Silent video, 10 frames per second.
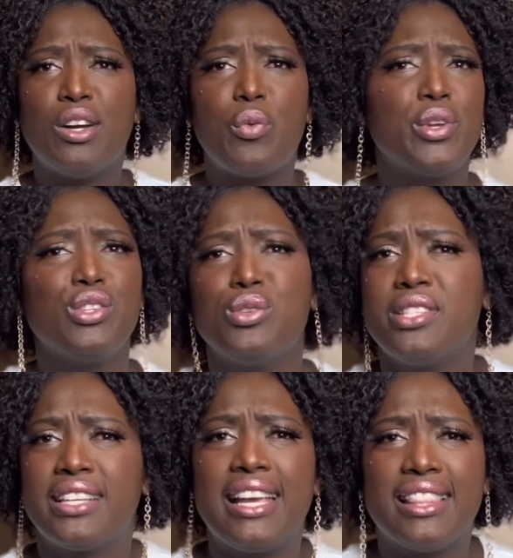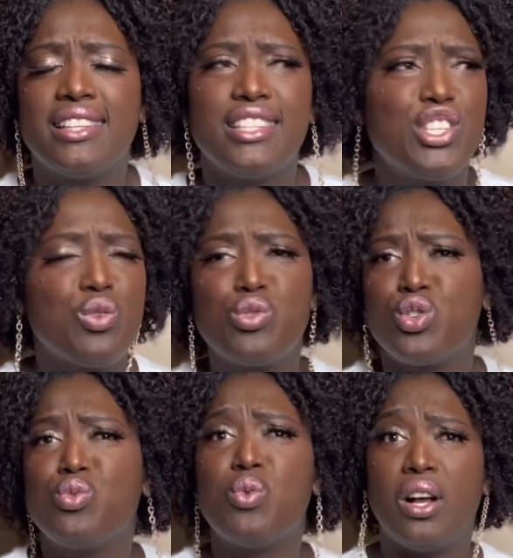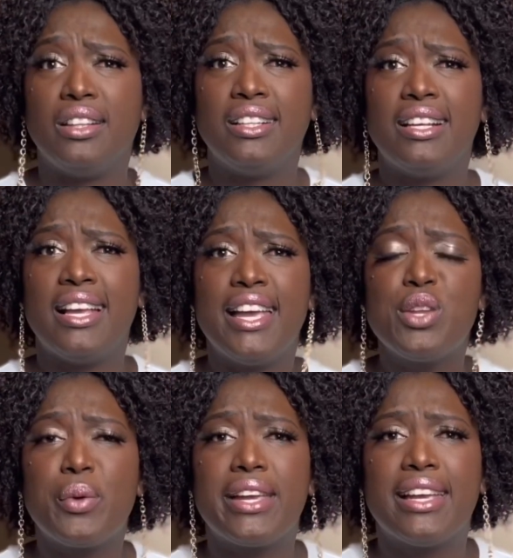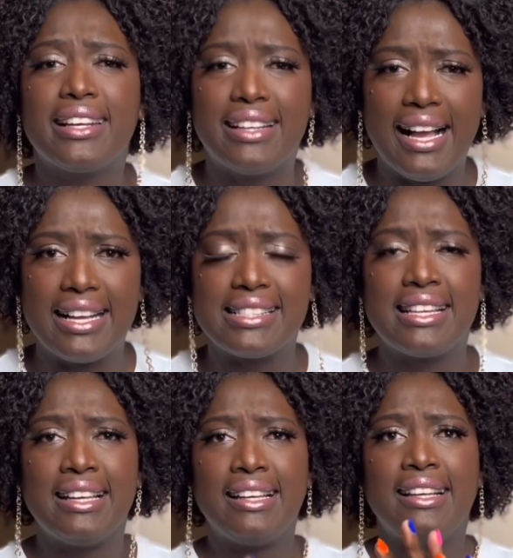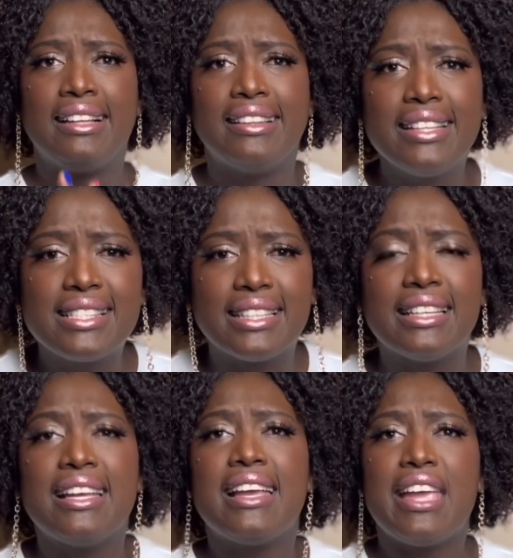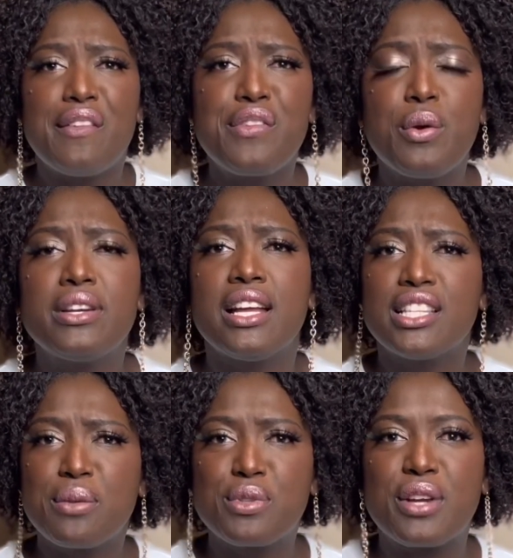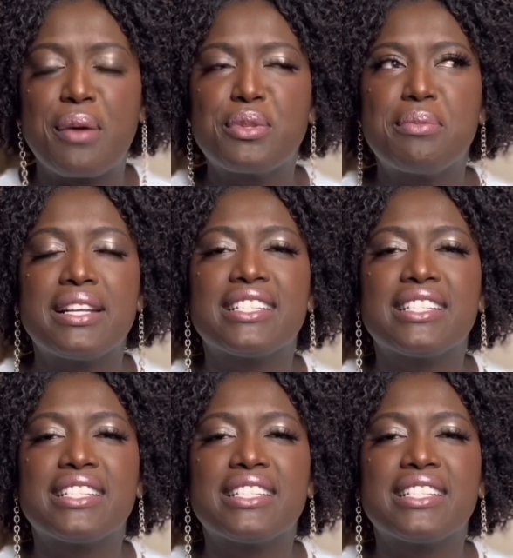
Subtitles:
we're gonna do it together, the usual. Anyway, guys, listen, if you are not subscribed to my